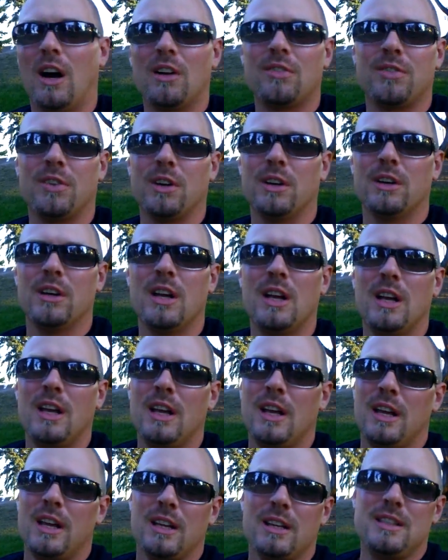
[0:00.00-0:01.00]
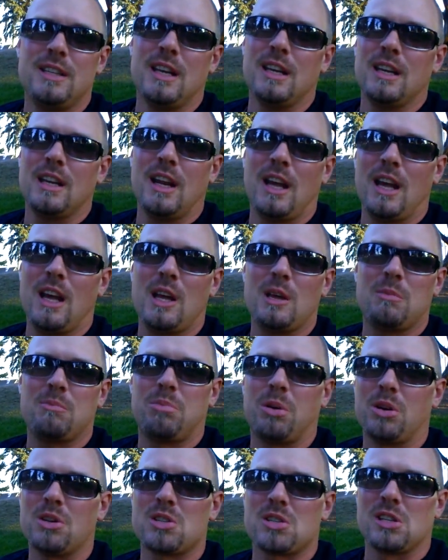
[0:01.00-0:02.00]
offer D N A
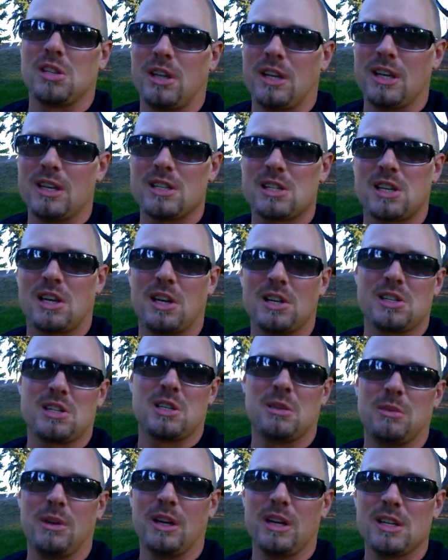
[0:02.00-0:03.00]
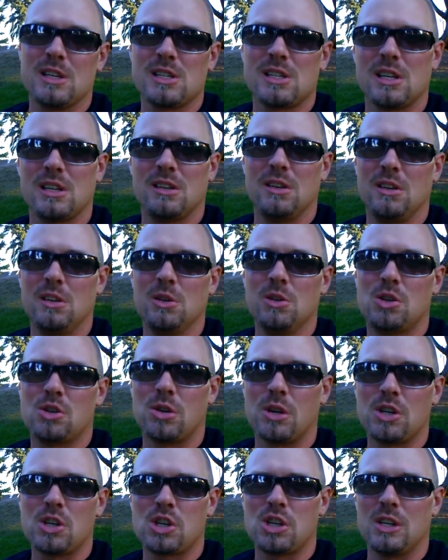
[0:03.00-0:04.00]
personalized, customized
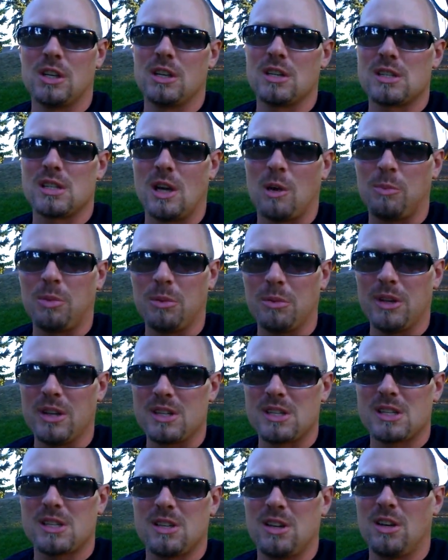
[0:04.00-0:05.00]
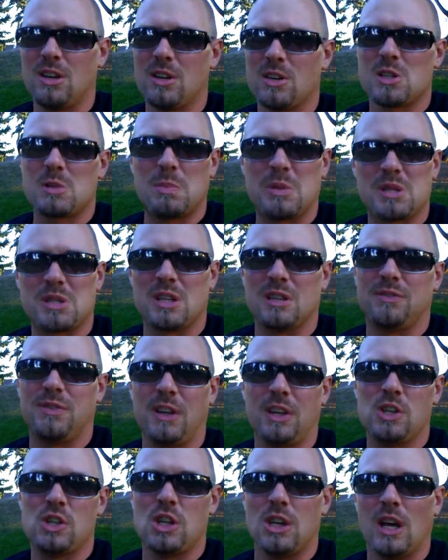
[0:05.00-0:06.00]
nutrition and supplements to your
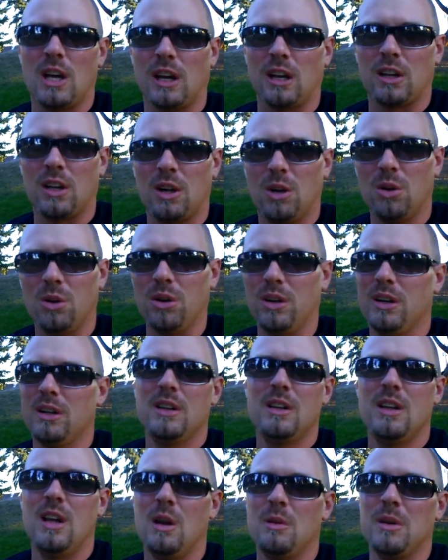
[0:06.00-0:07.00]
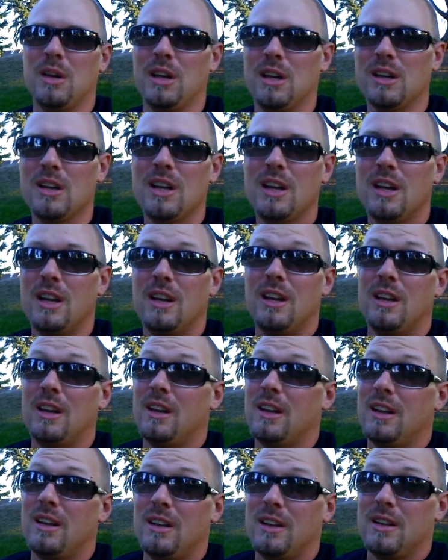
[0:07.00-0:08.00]
specific genetic code. I mean,
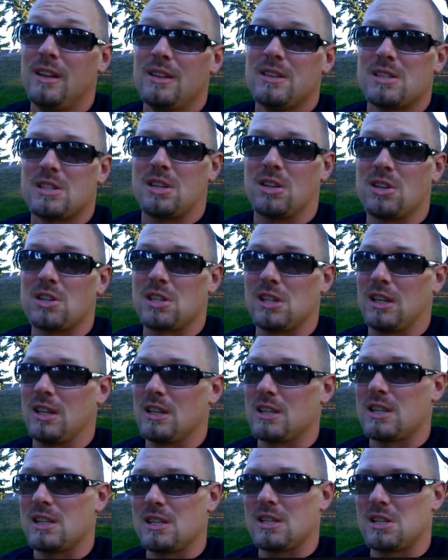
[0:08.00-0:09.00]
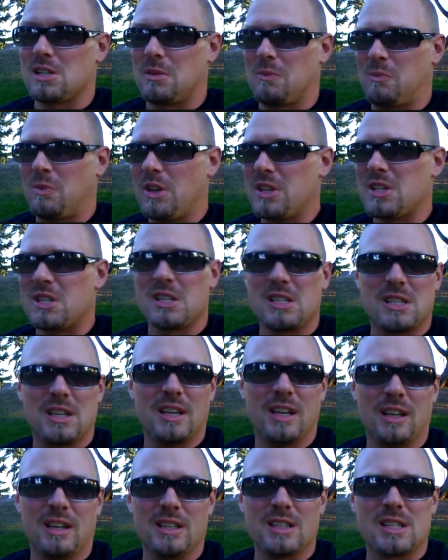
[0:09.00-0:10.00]
seriously, this is this is
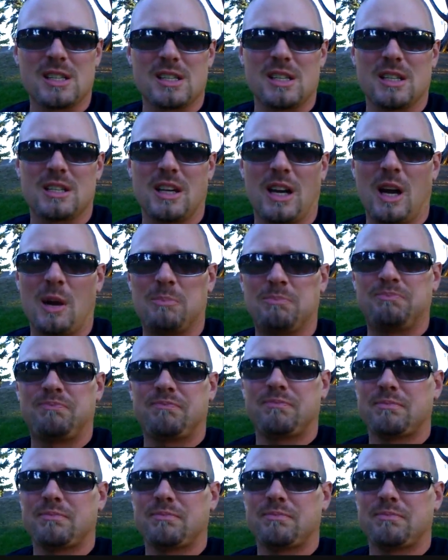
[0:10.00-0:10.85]
it. This is the top